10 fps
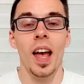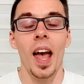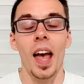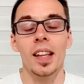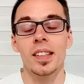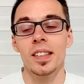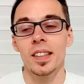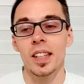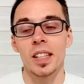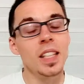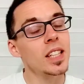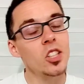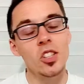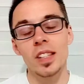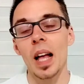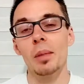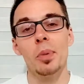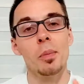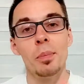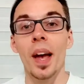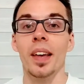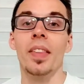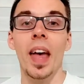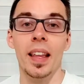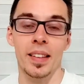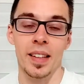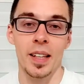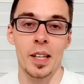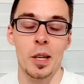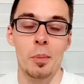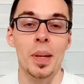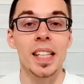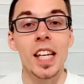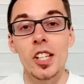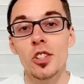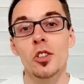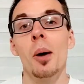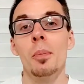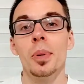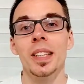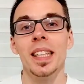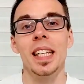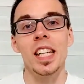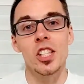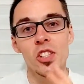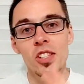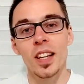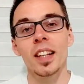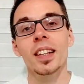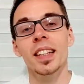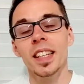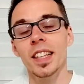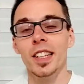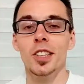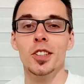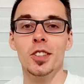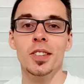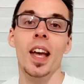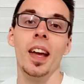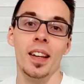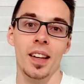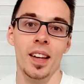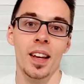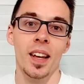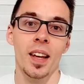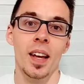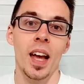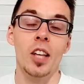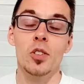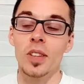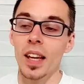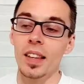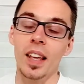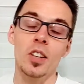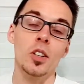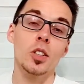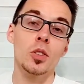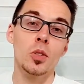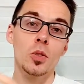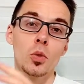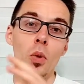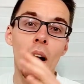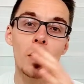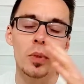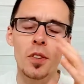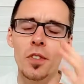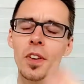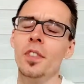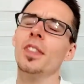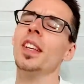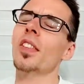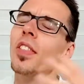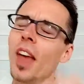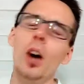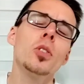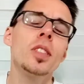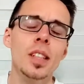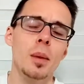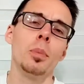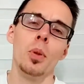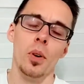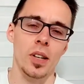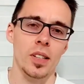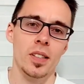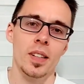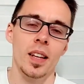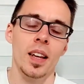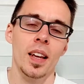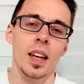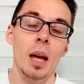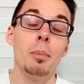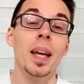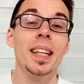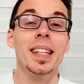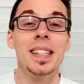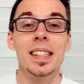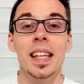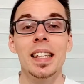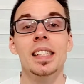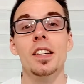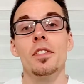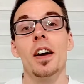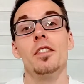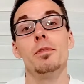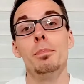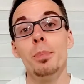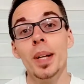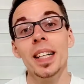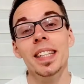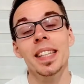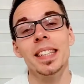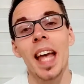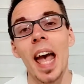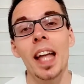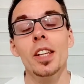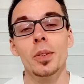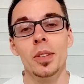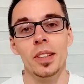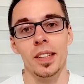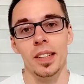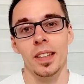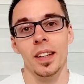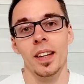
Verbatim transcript: And it didn't just help him back then, but his company is still here today. And today they got 250,000 employees and making 65 billion annually.